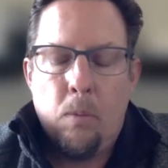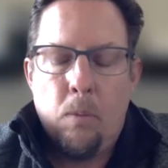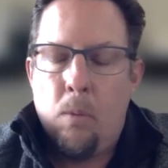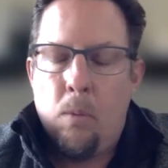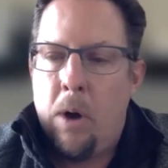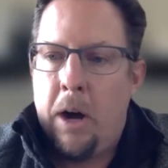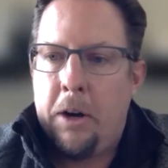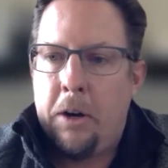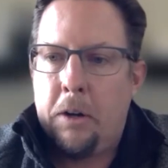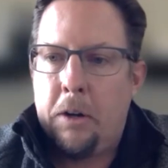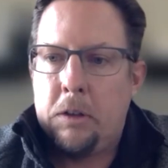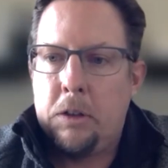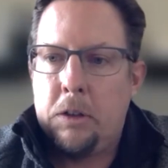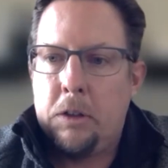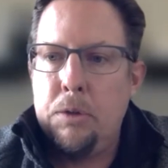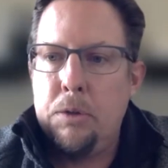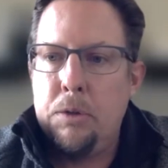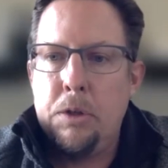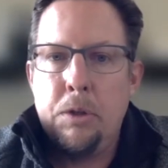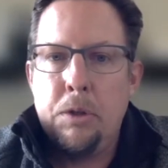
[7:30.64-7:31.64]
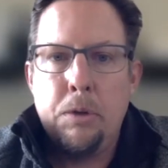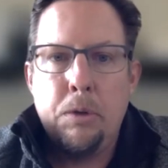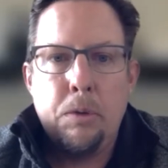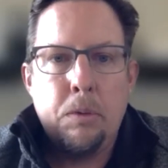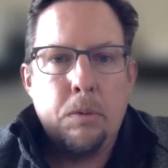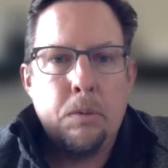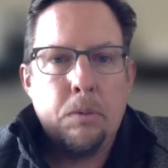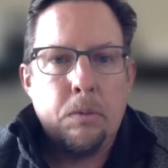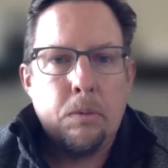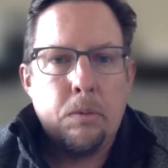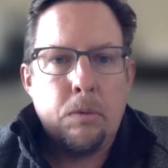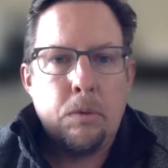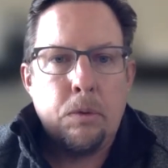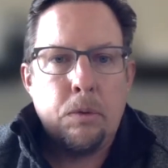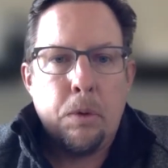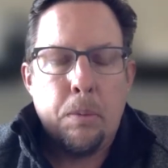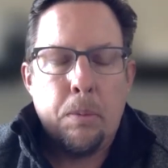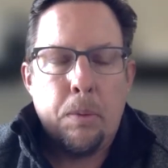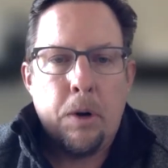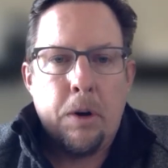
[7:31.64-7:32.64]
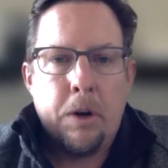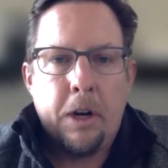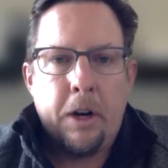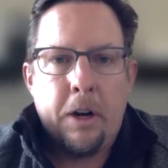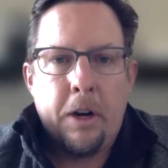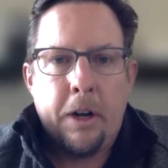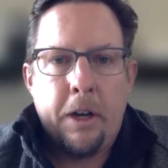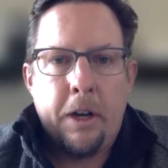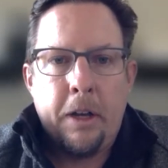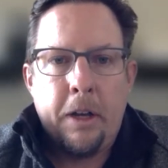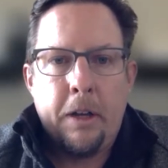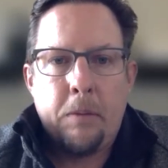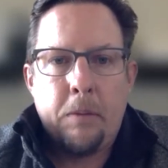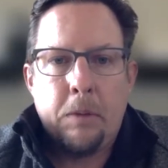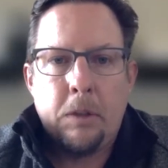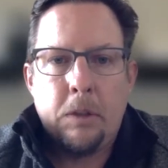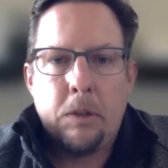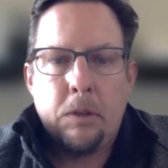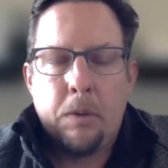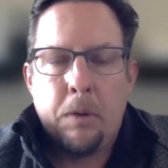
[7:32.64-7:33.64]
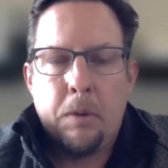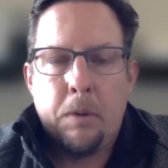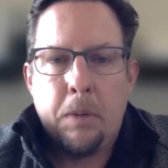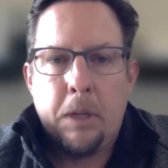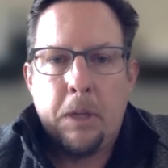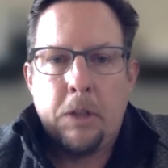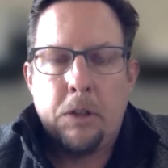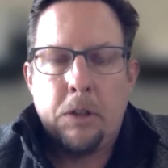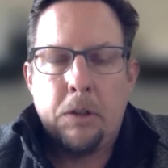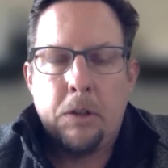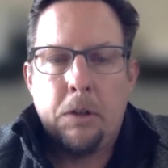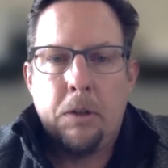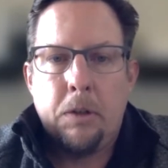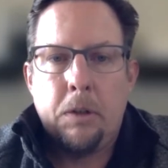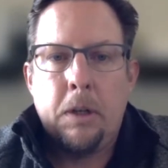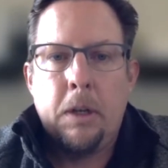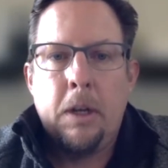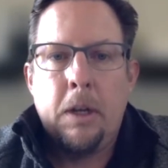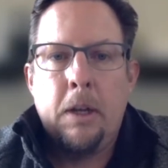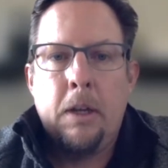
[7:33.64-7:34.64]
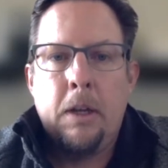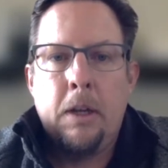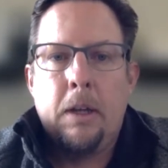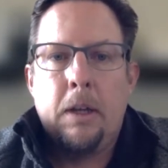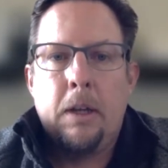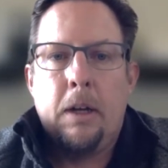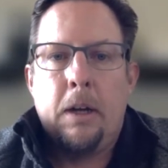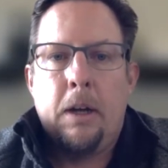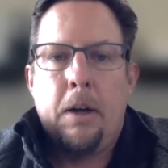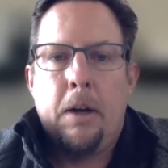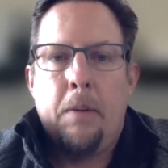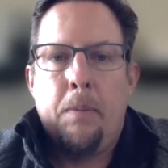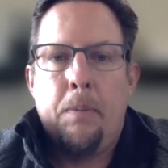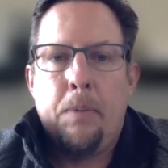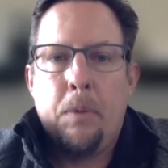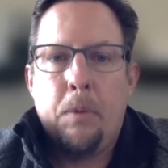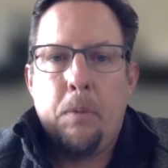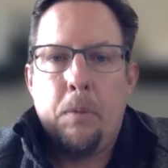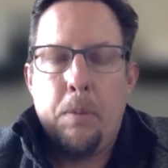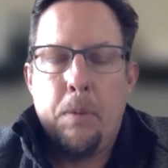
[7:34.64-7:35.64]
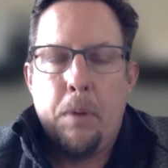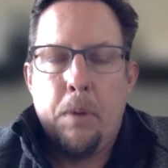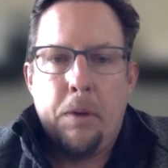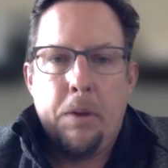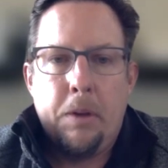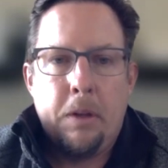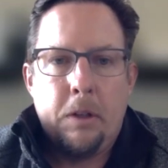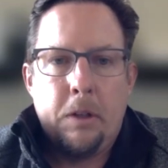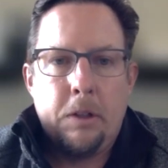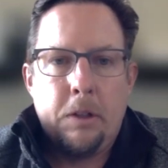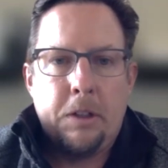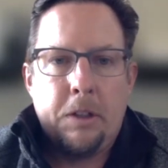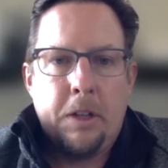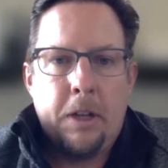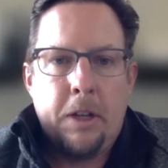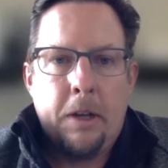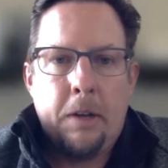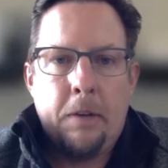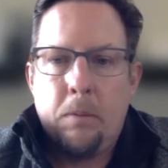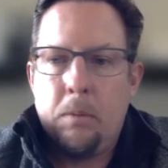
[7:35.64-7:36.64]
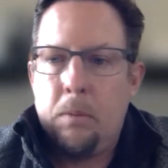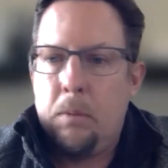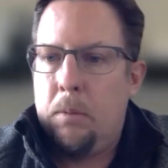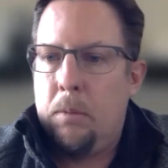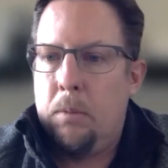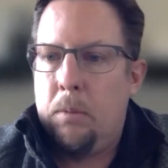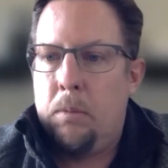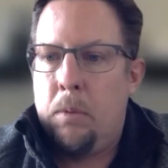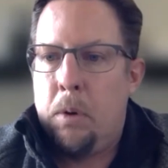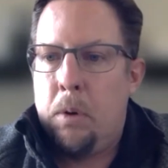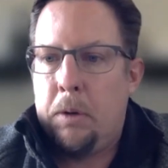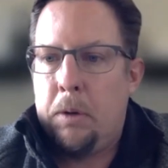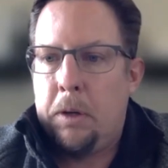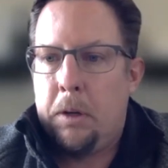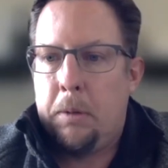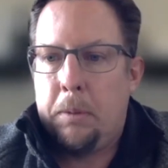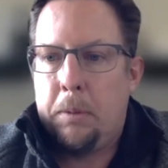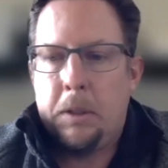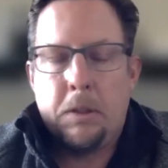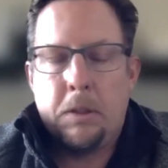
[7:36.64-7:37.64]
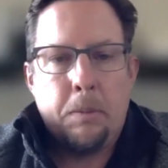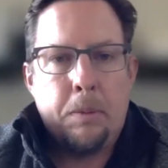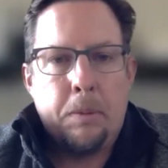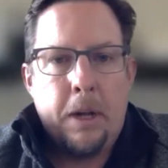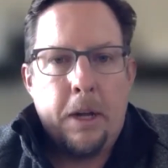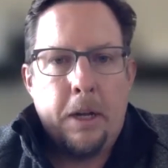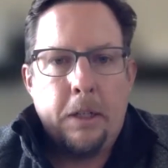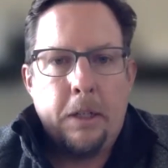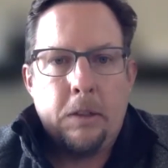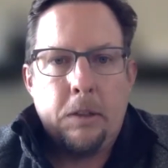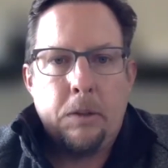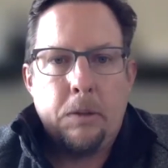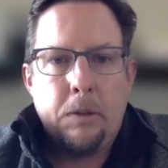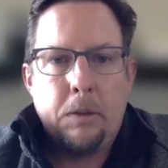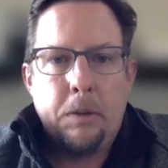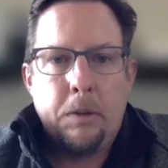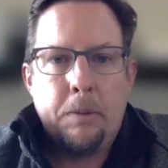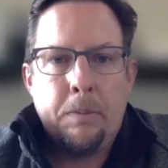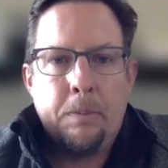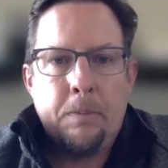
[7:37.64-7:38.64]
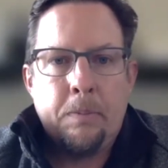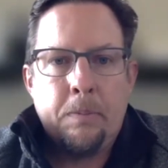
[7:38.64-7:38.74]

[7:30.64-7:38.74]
water to you through a burn area. And we just wanna make sure we both understand what we're gonna be supplying to you.